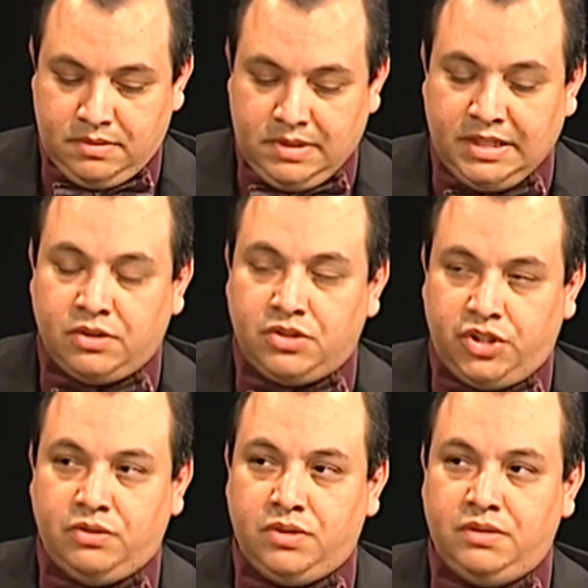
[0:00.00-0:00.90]
these are
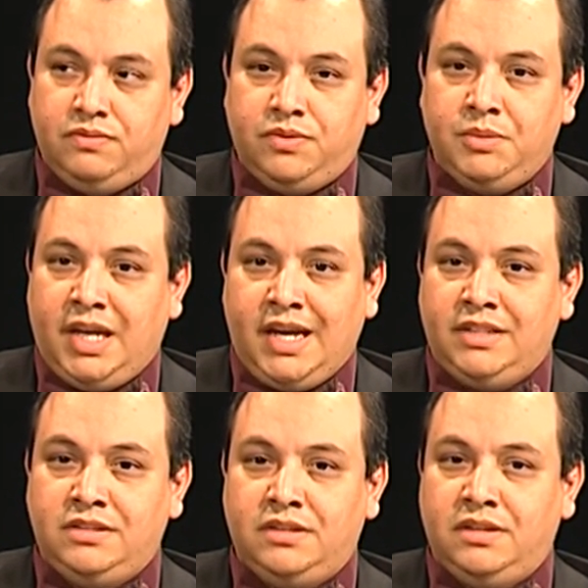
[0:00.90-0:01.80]
children from the
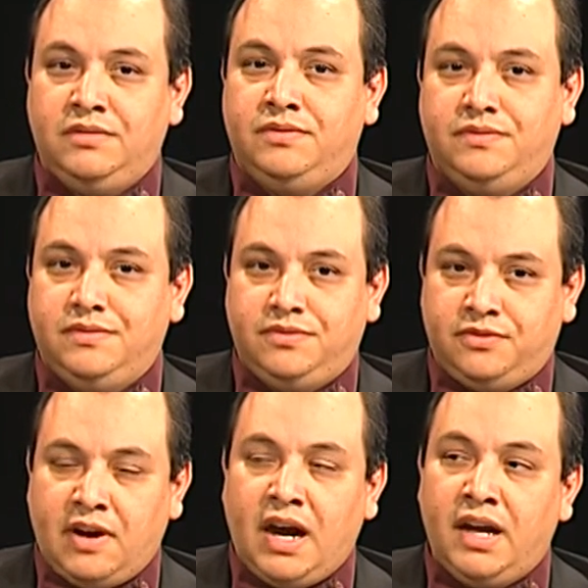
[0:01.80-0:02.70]
ages of
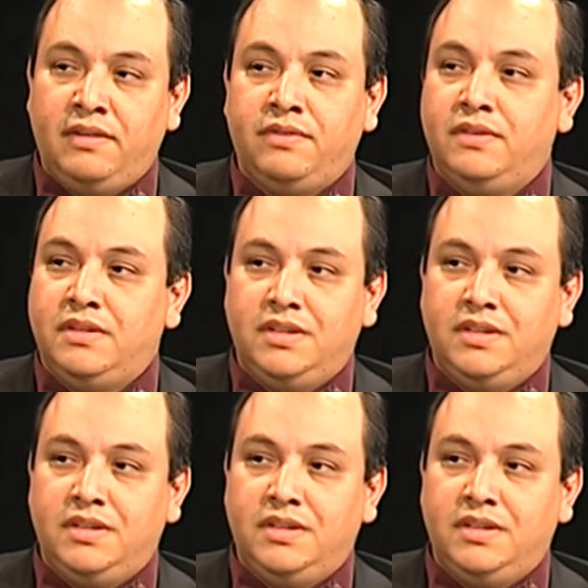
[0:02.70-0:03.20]
5